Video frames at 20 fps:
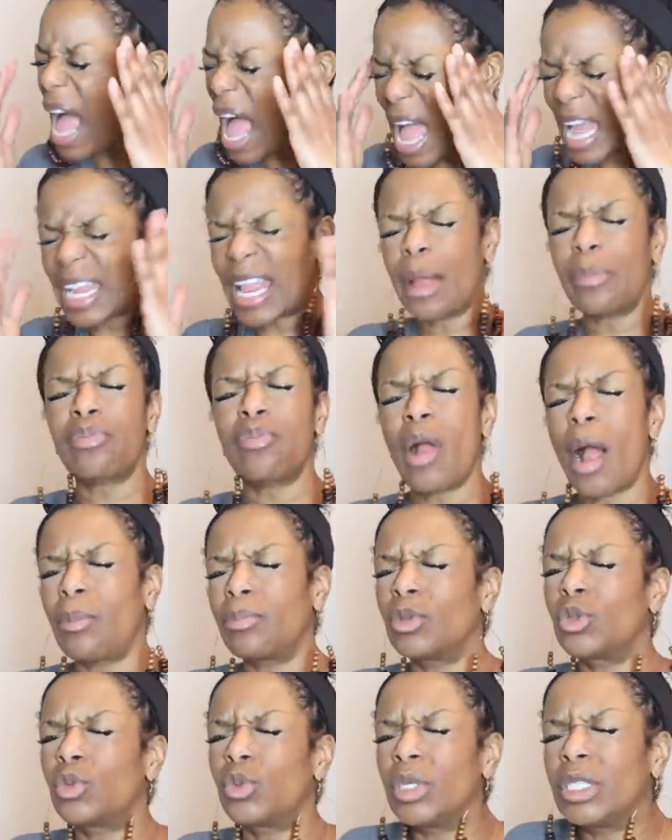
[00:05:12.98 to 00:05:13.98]
I got
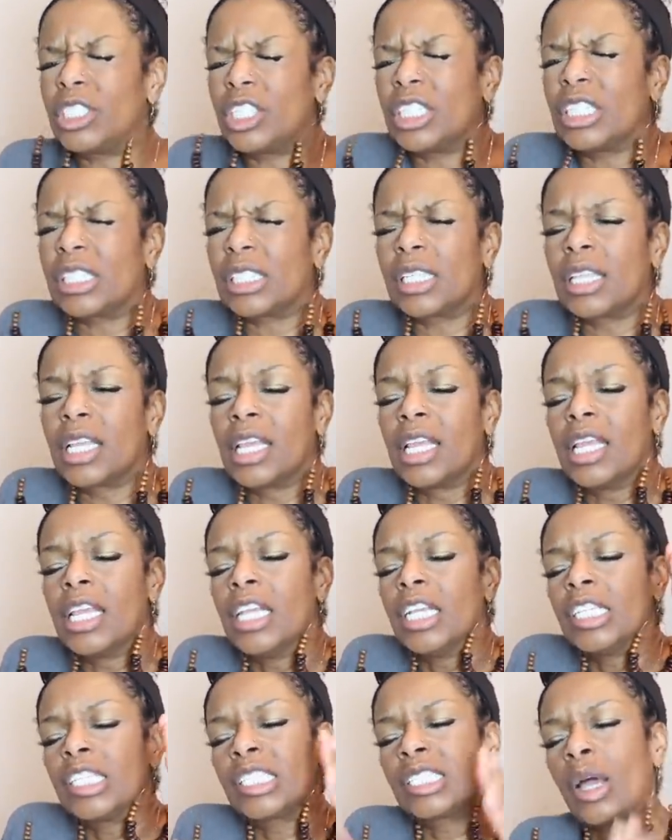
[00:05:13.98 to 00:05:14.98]
problems with just
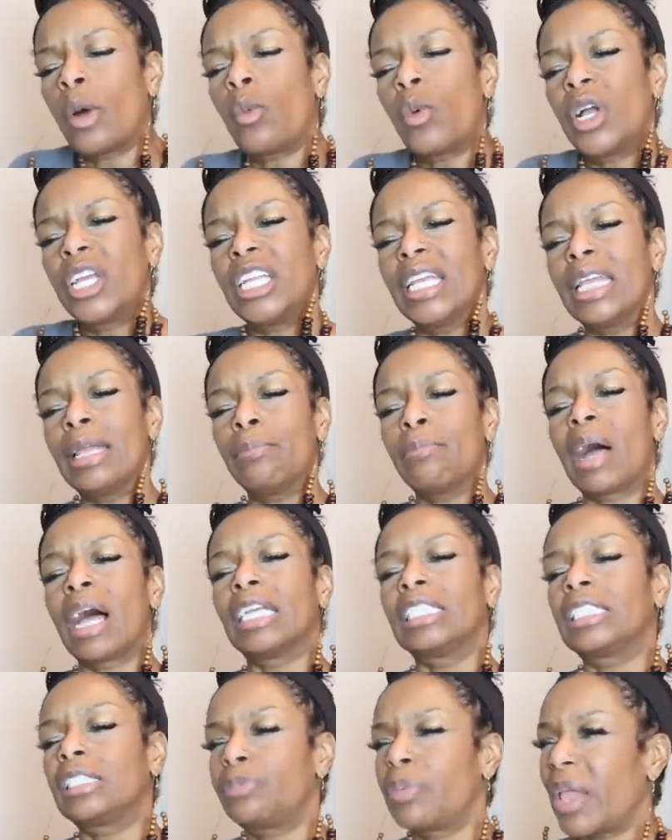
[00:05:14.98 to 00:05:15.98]
someone in
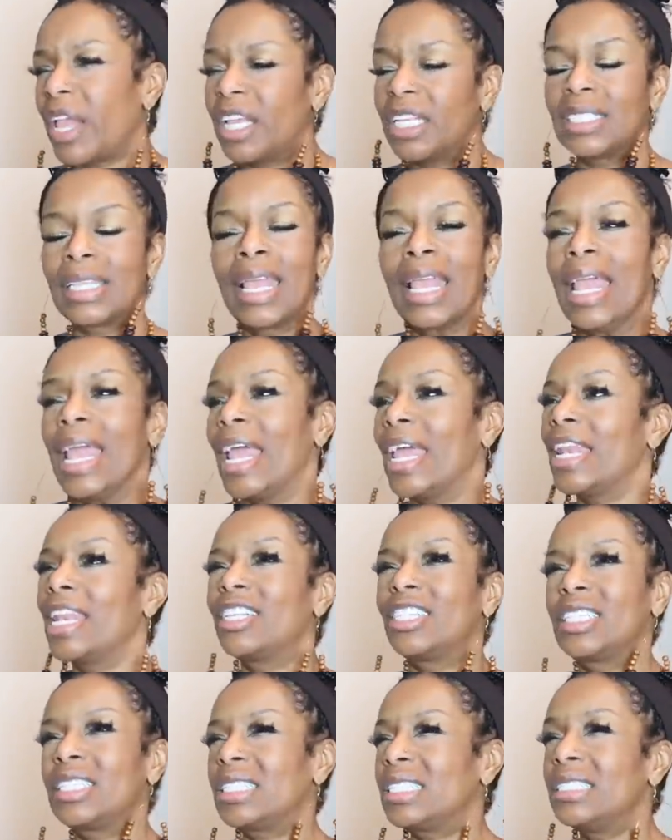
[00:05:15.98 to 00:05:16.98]
my space.
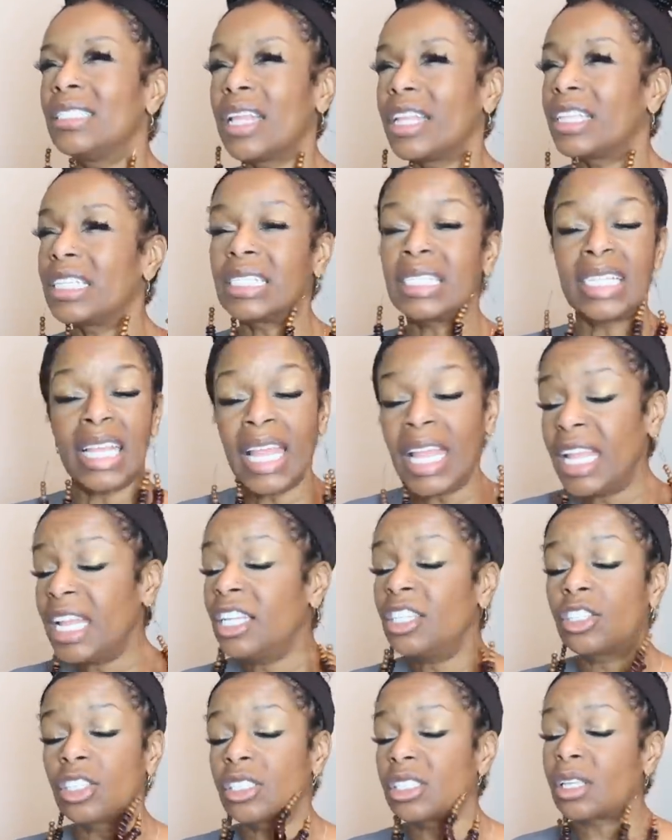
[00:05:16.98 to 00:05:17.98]
And
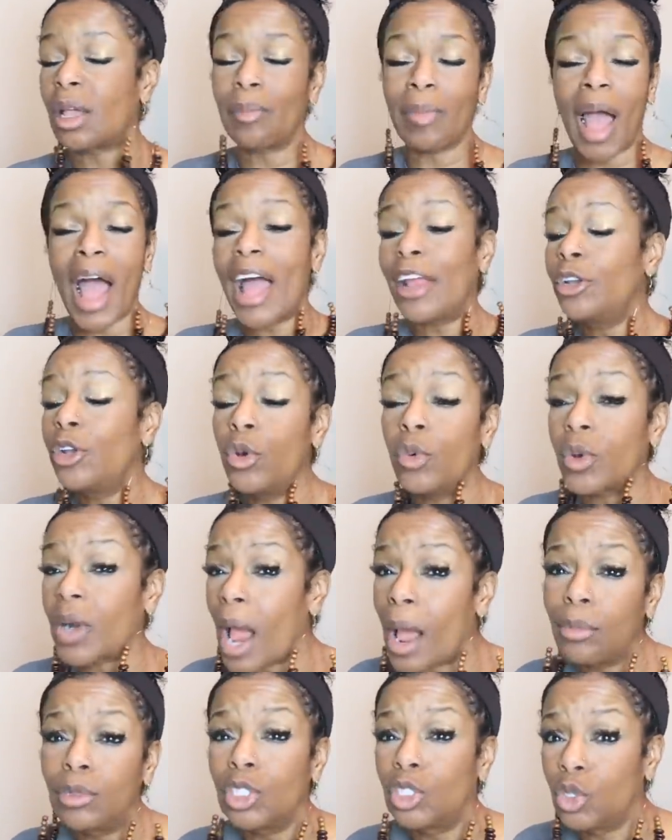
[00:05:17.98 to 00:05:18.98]
teens or something, I knew what
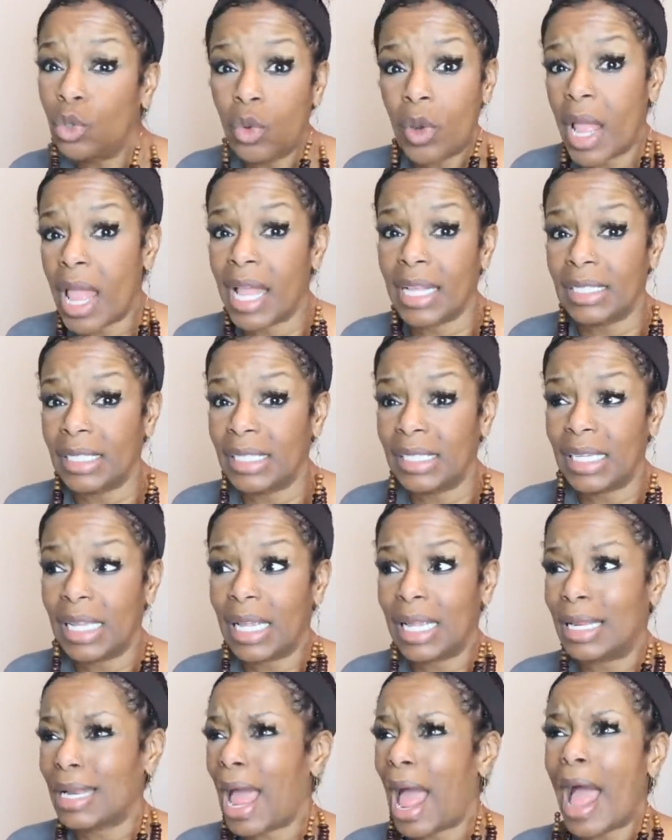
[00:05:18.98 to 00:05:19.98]
I was doing as a
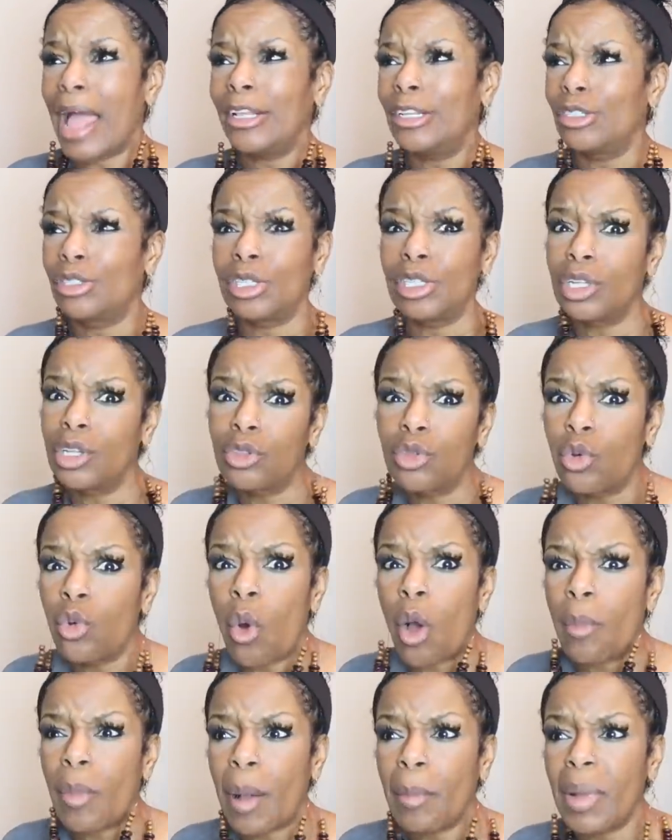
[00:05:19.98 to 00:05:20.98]
teen. I used to look
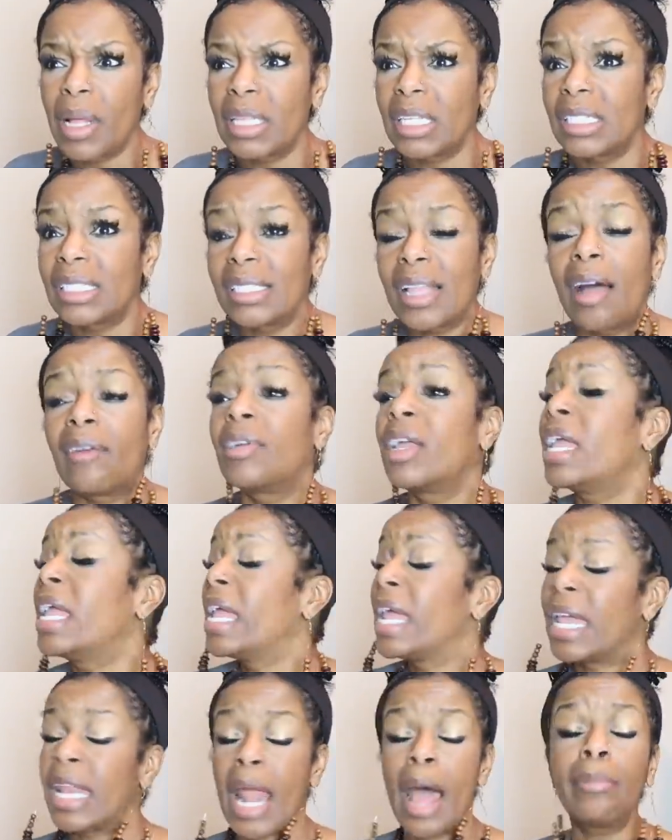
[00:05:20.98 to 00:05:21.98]
through all my mother's stuff.
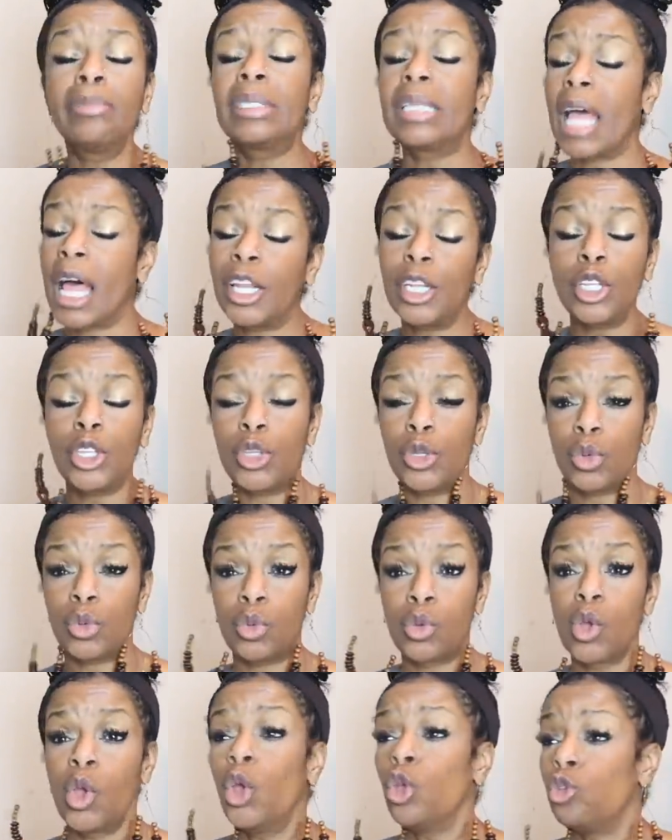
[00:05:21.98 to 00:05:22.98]
And I'm telling
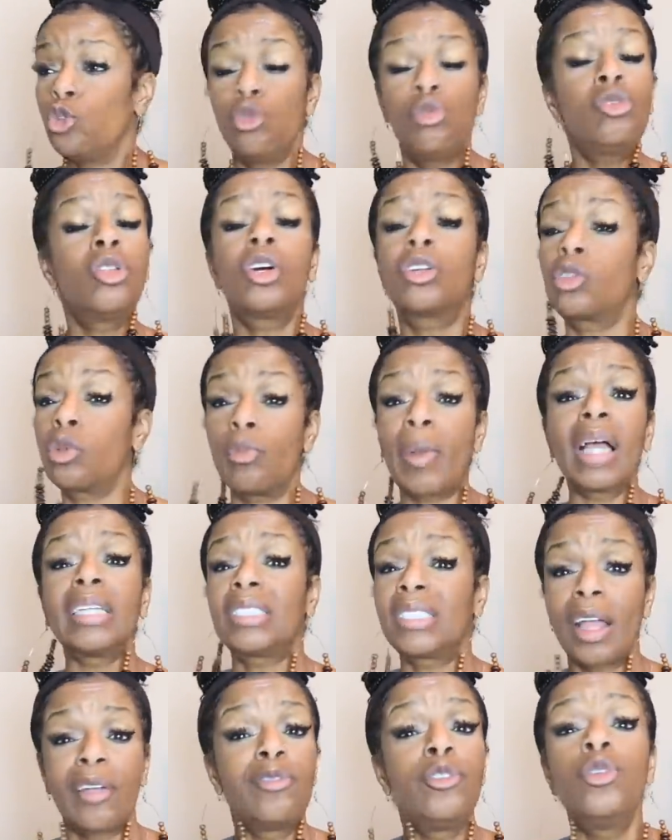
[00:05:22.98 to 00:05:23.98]
you, you look through my
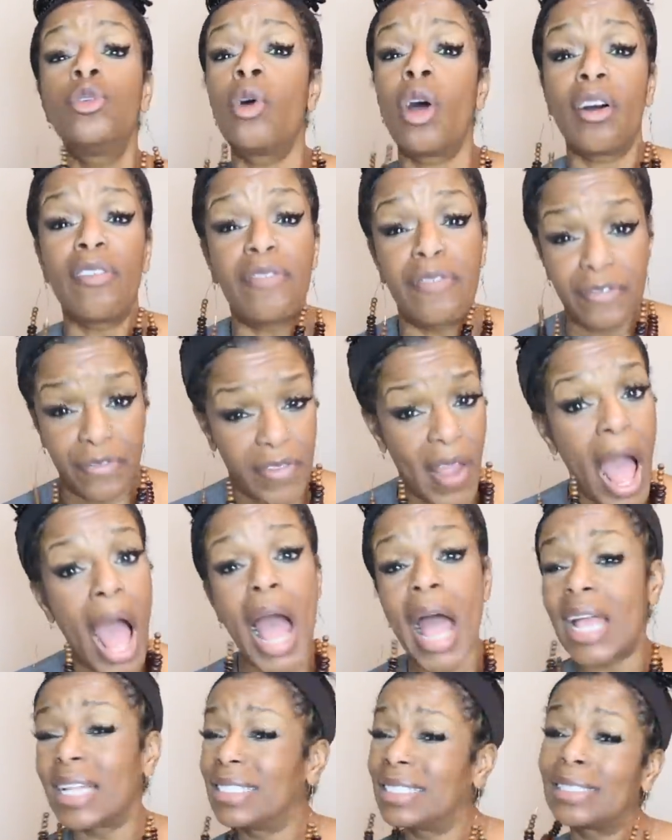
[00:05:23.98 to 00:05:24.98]
stuff, you gonna
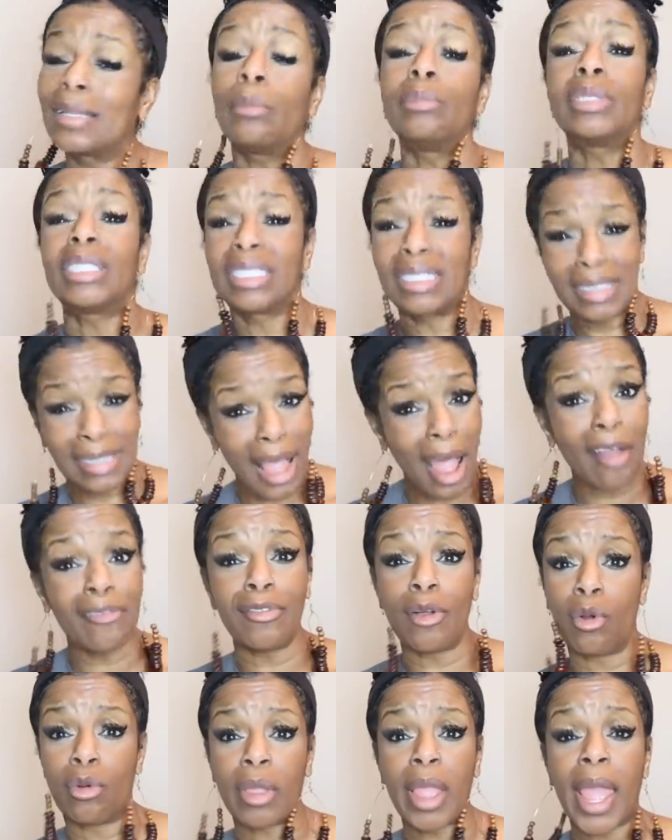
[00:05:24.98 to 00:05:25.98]
find some
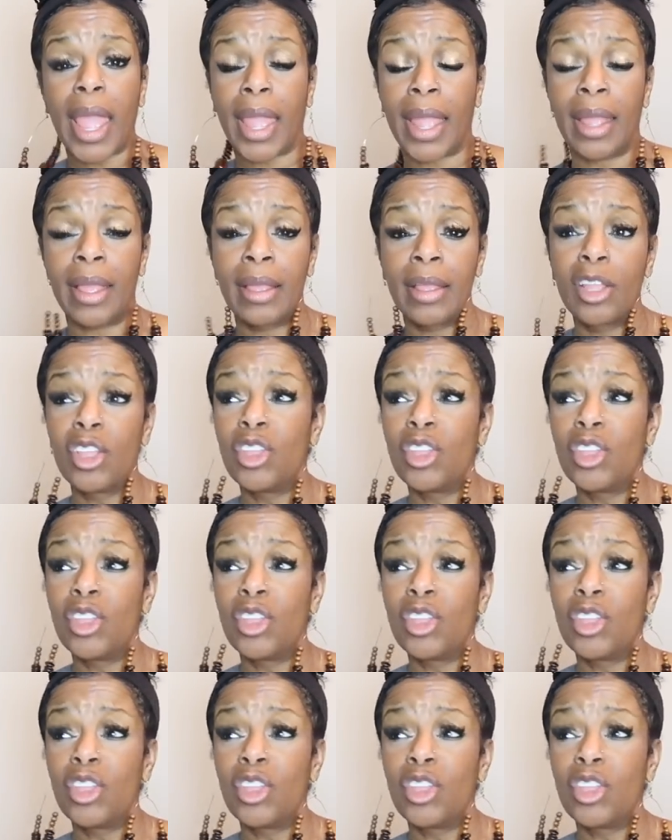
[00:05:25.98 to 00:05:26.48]
stuff, okay?